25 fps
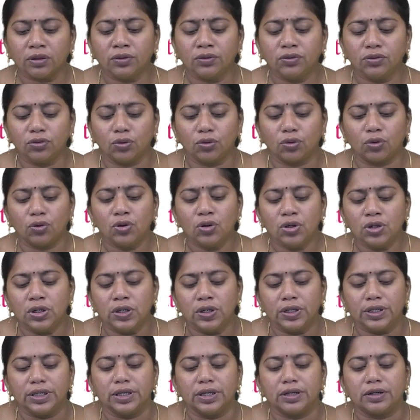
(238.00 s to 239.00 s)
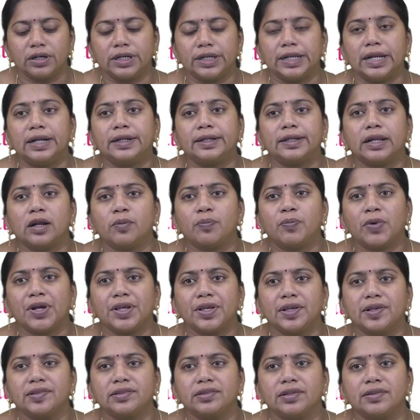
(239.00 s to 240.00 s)
so here delta pi
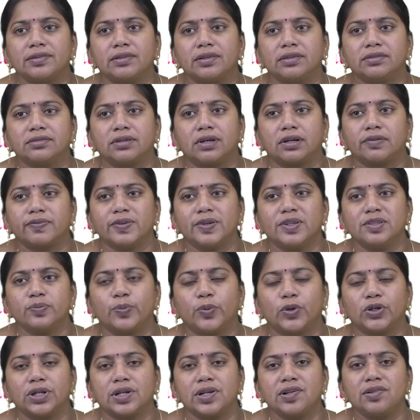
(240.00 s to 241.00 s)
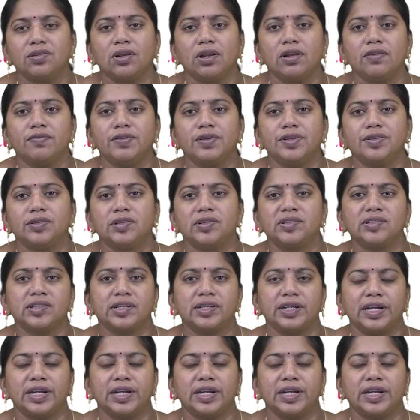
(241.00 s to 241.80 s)
s is the surface potential which is